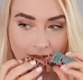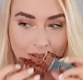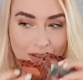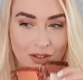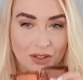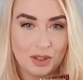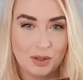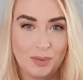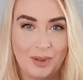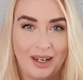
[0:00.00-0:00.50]

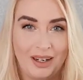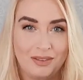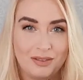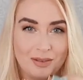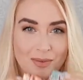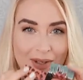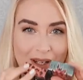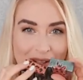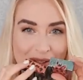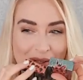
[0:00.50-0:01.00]
Smell it
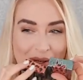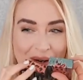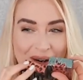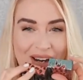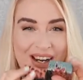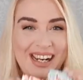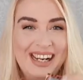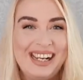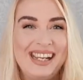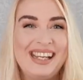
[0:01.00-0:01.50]
from there,
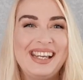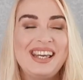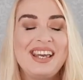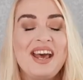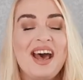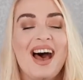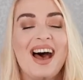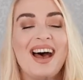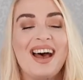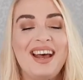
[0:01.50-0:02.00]
sorry.
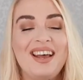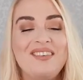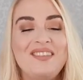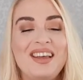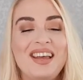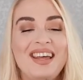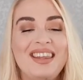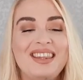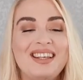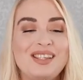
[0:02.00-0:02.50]

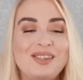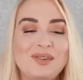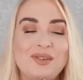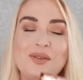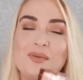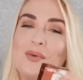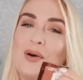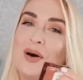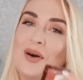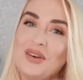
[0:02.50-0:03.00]
This
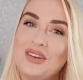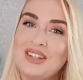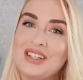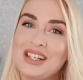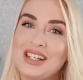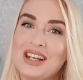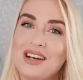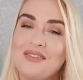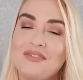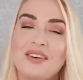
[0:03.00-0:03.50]
one's more orangey,
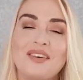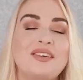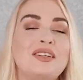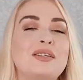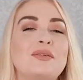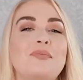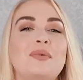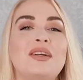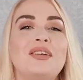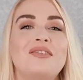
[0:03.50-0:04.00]
and I found
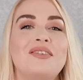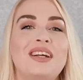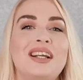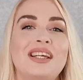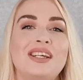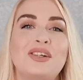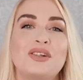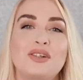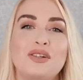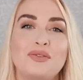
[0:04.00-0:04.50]
it's been
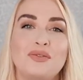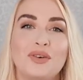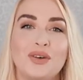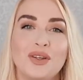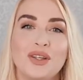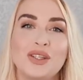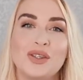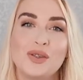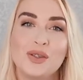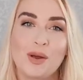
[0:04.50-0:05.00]
really good
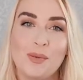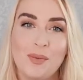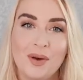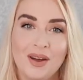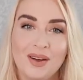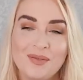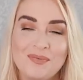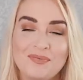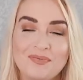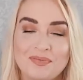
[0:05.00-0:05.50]
for the
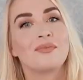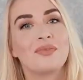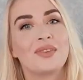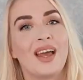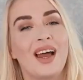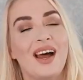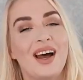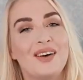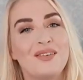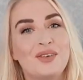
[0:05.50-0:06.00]
summer.
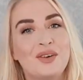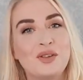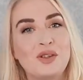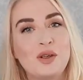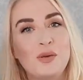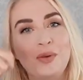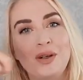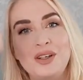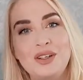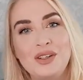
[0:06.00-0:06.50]
I've
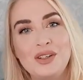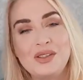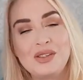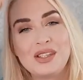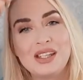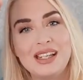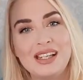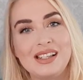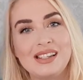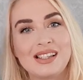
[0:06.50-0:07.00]
also been
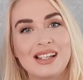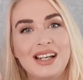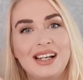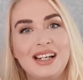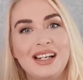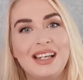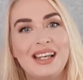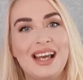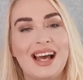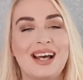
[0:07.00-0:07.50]
using it
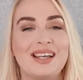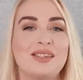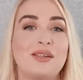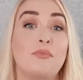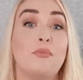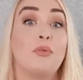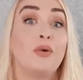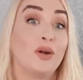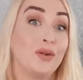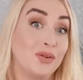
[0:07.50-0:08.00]
slightly as a
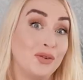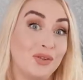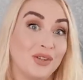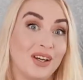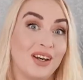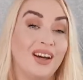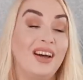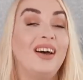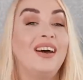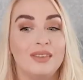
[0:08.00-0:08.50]

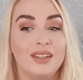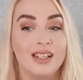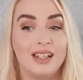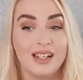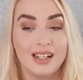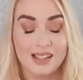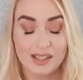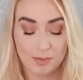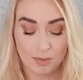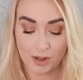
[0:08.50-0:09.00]
bronzer. It
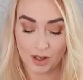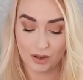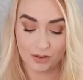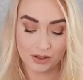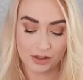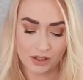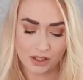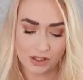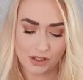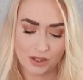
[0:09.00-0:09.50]
is a bit
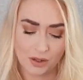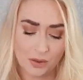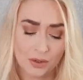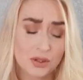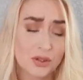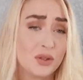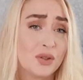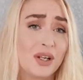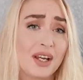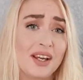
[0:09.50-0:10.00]
orangey, so I
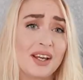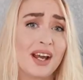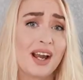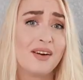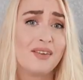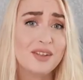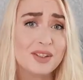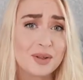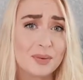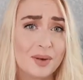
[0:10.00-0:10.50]
don't get
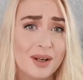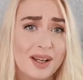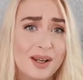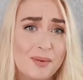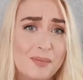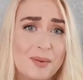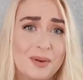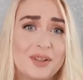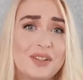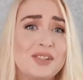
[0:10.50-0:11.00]
carried
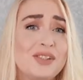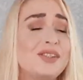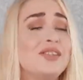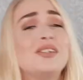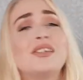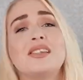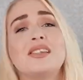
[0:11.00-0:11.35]
away, but just